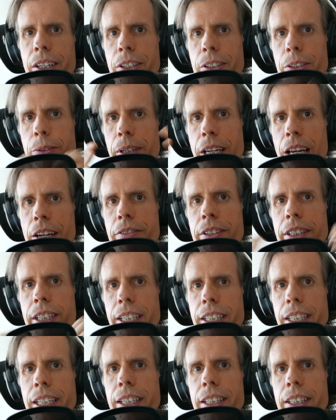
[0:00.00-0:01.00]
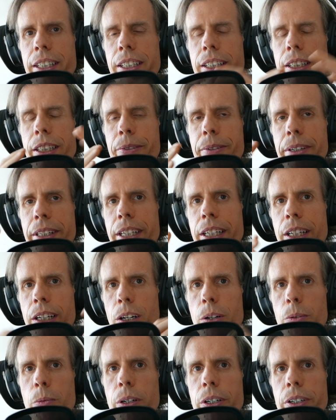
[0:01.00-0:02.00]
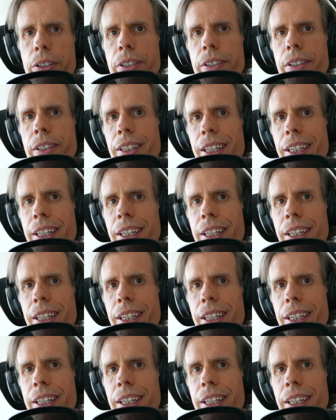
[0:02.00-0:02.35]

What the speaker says: So we have a technique that we think works,